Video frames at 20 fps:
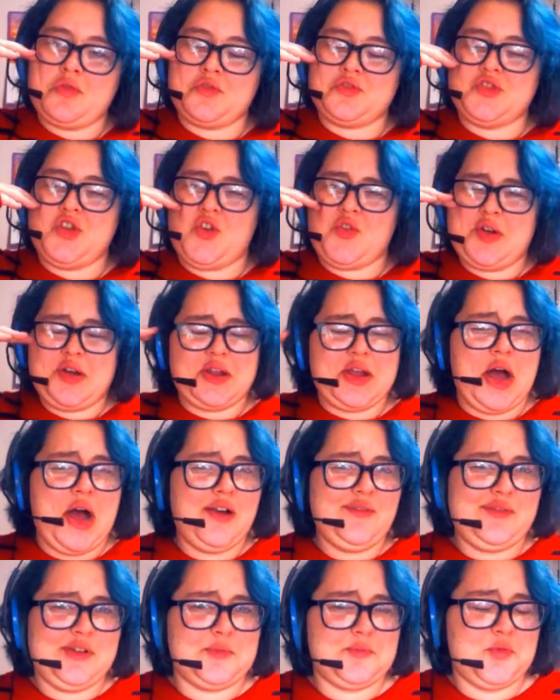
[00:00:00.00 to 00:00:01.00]
There's already
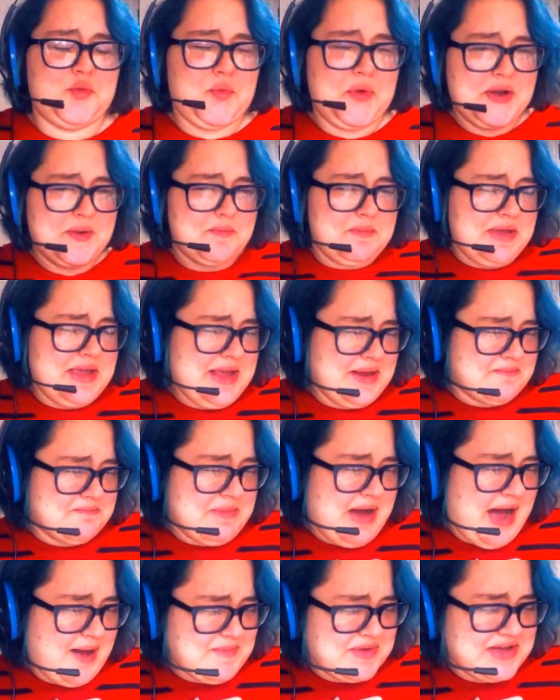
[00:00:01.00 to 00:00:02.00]
conflict between me and
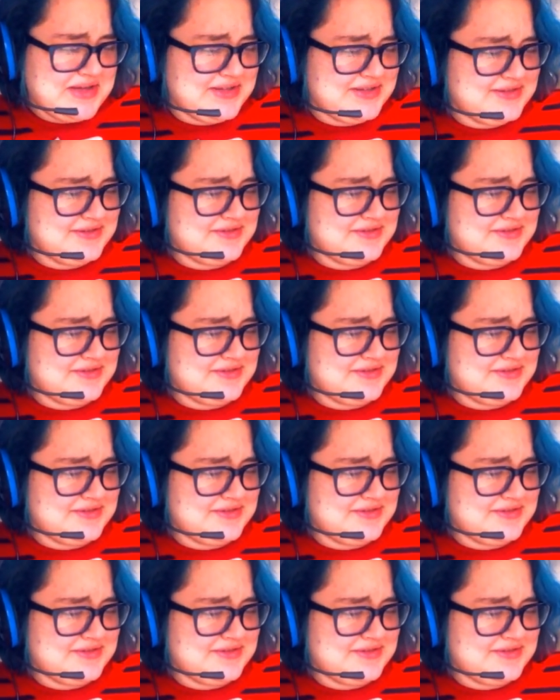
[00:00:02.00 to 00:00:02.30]
Mama.